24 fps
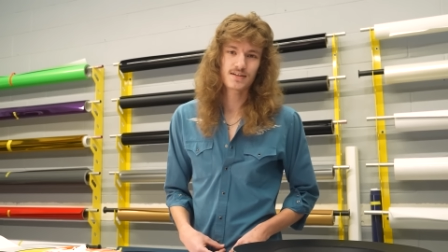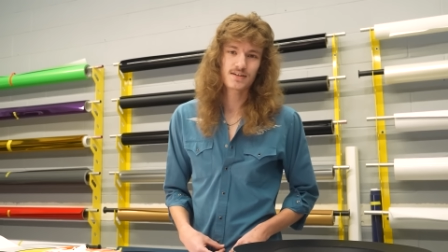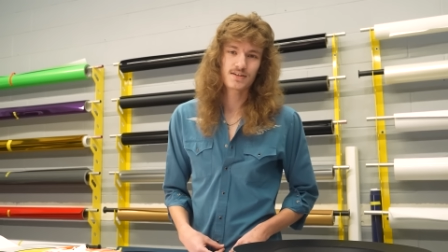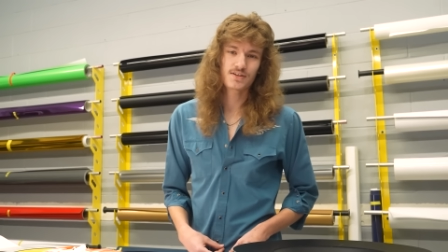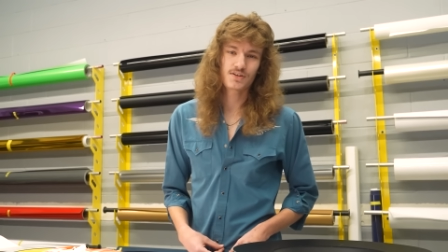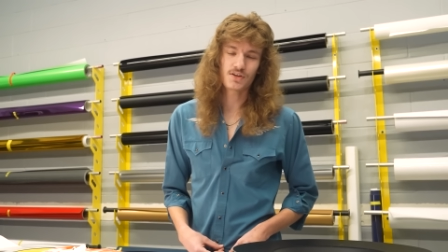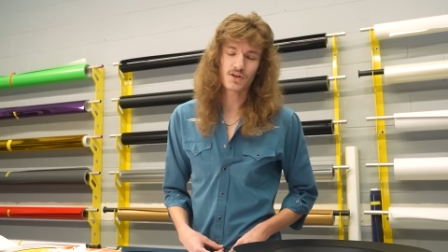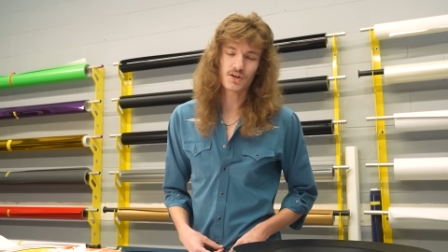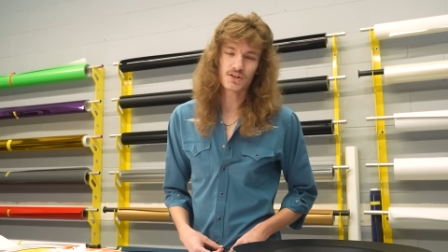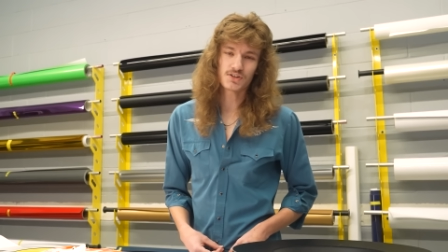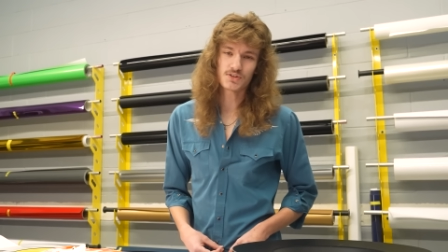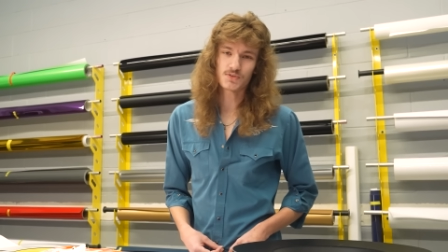
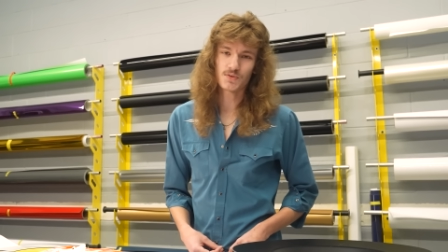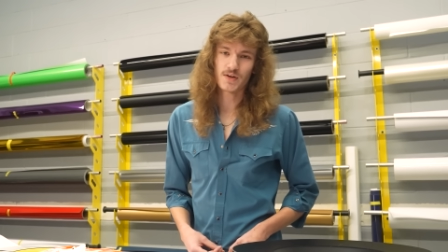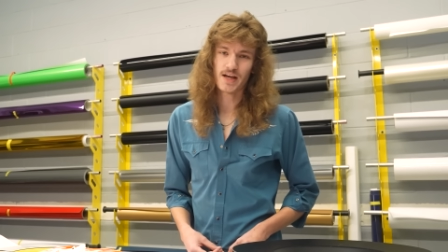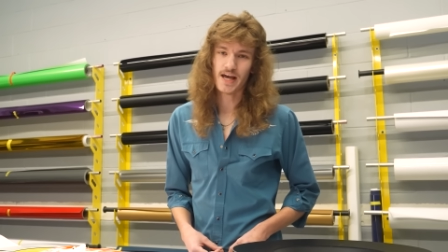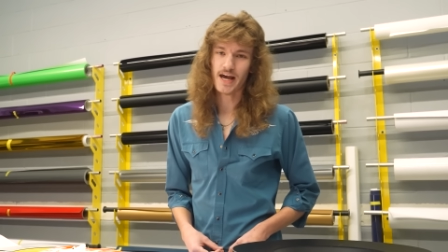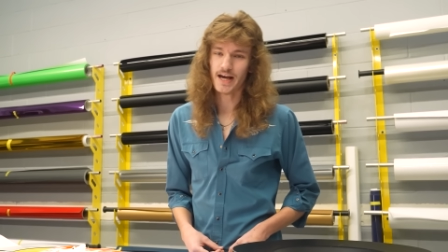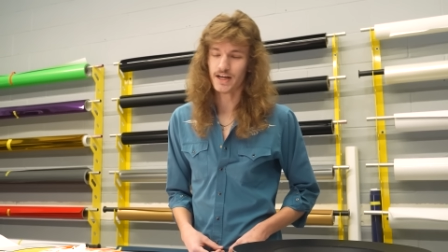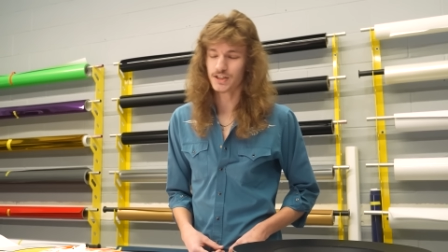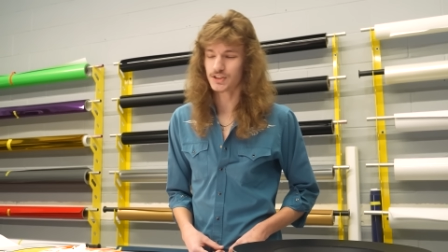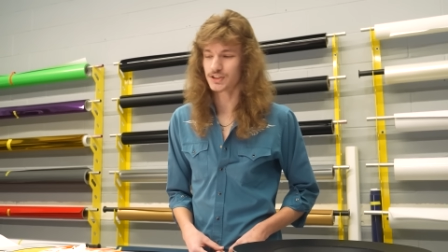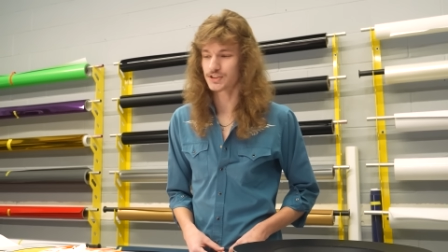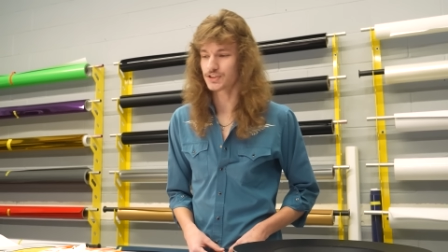y'all's
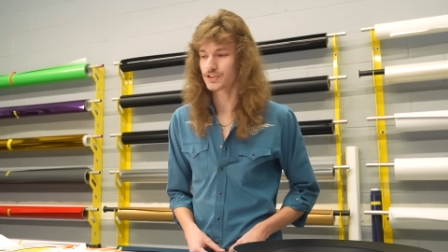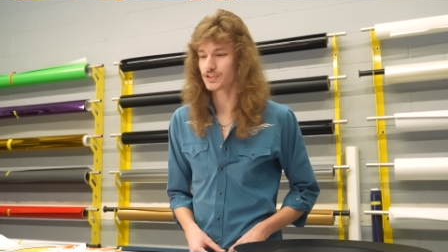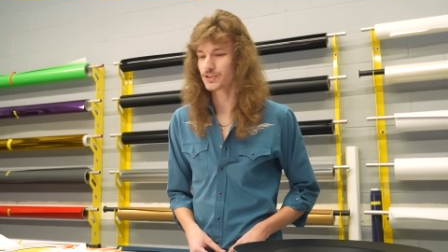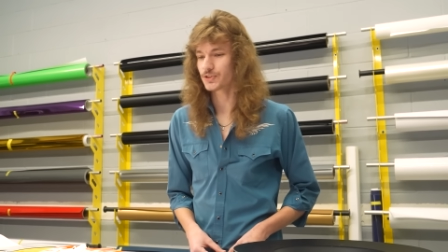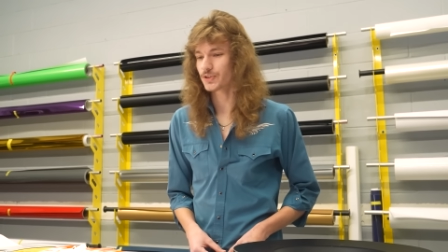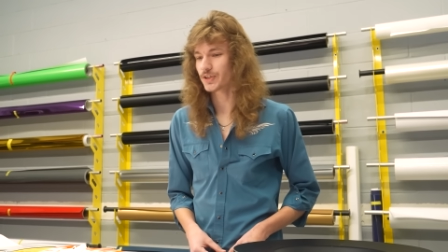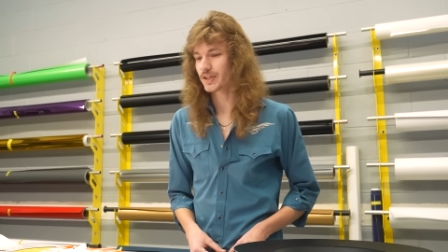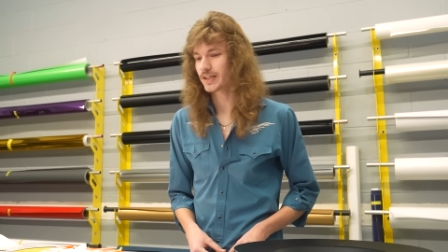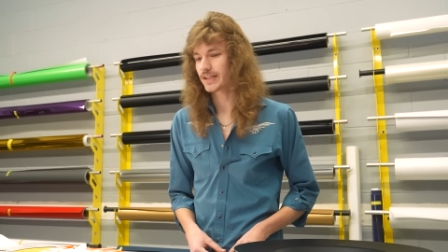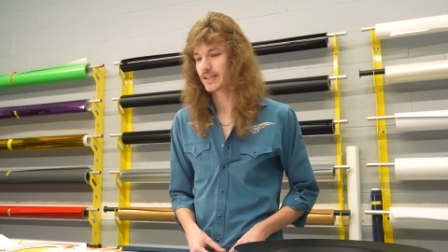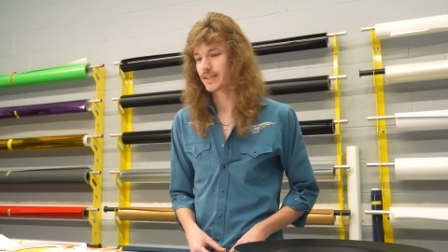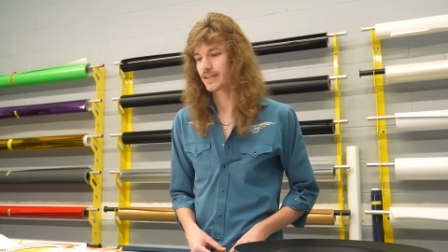reaction
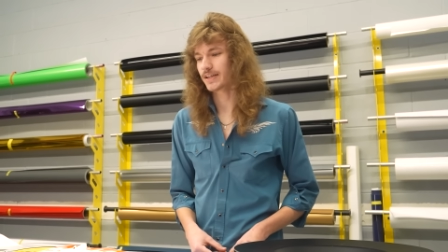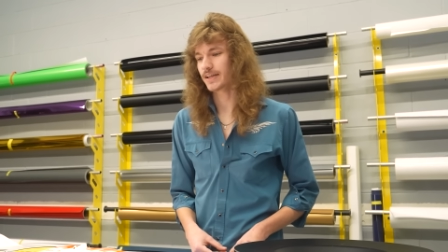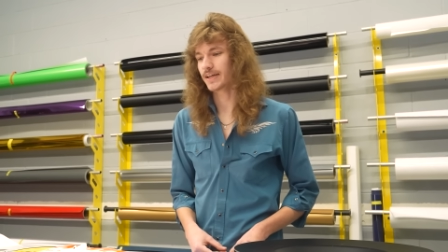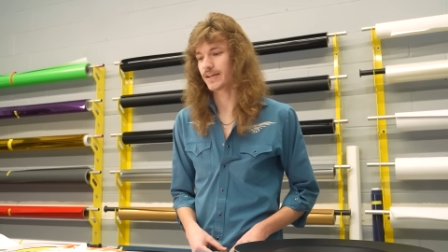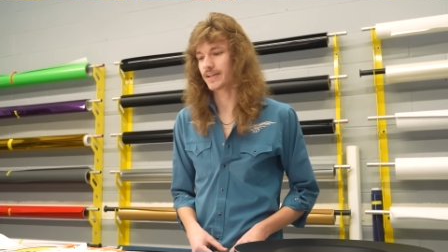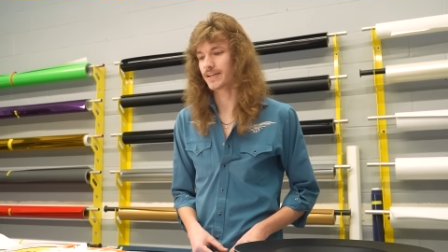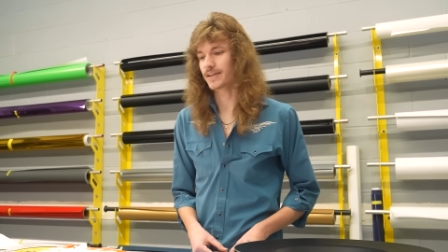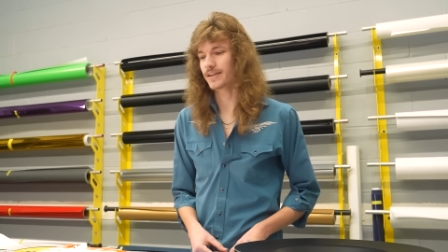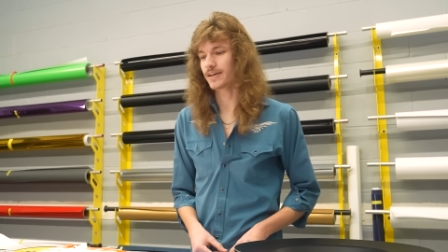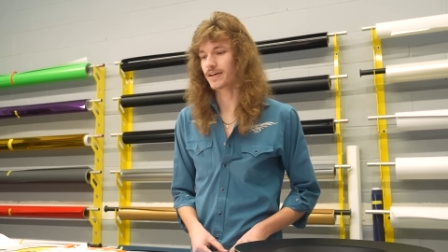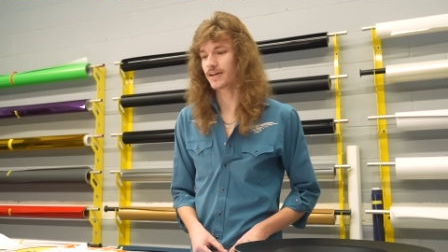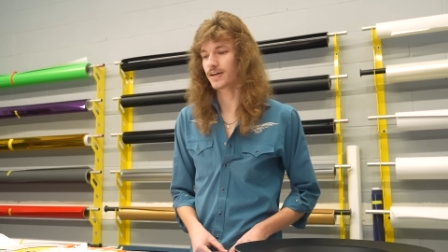to it.
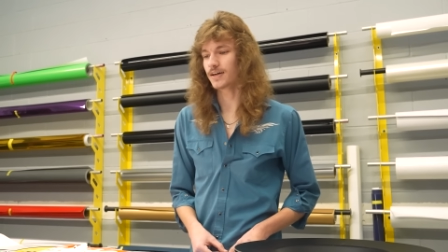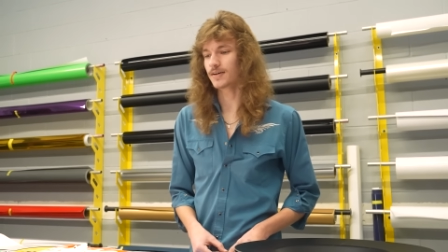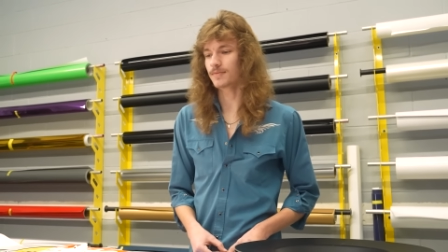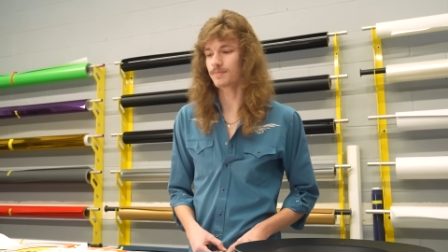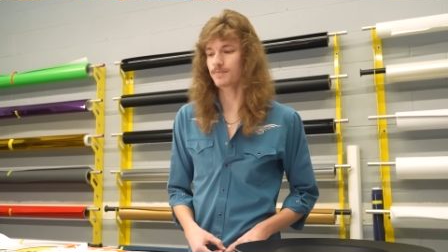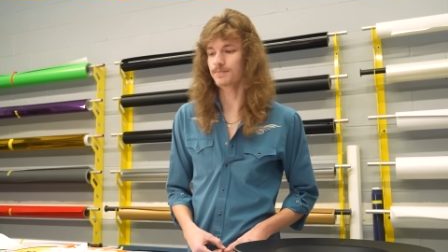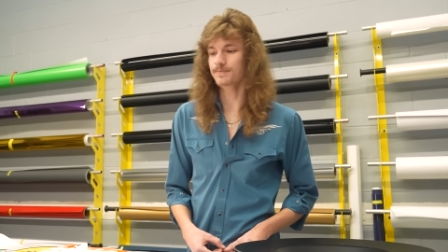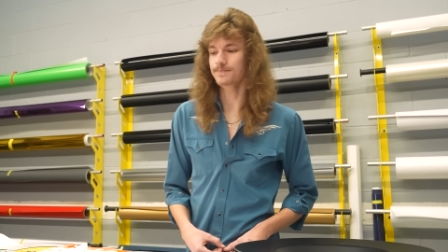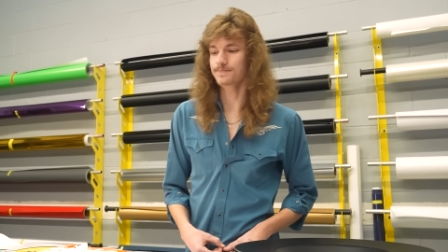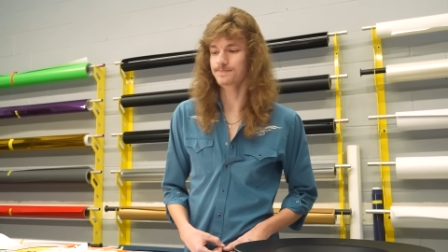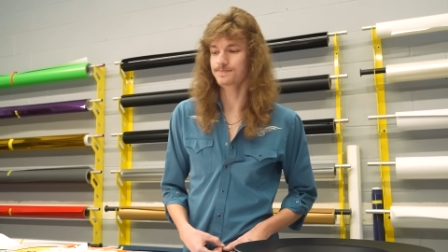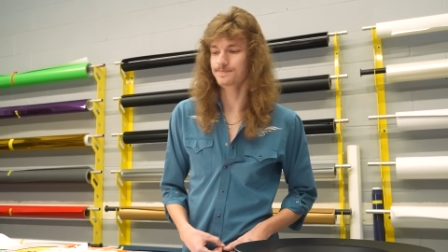And
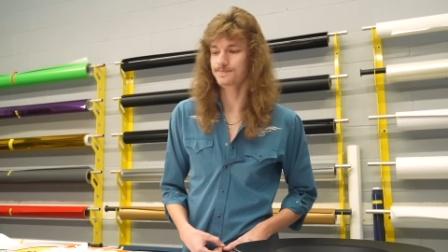um,